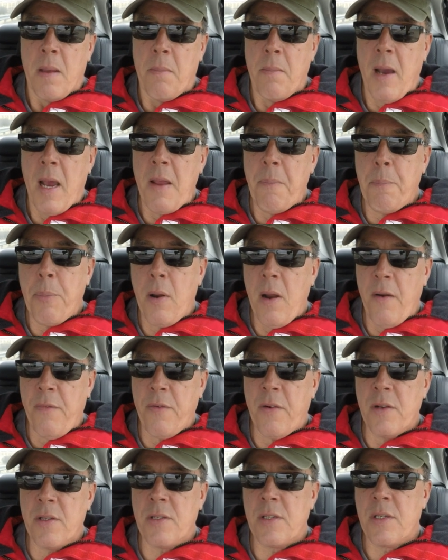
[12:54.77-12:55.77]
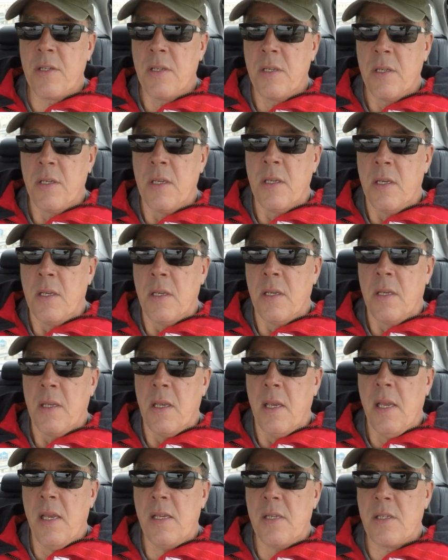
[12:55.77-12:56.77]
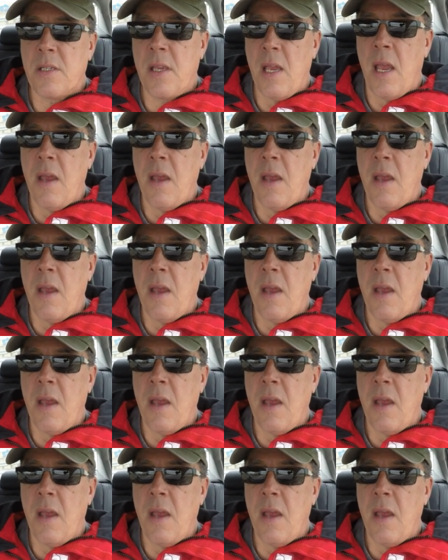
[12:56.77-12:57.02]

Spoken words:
My preference is to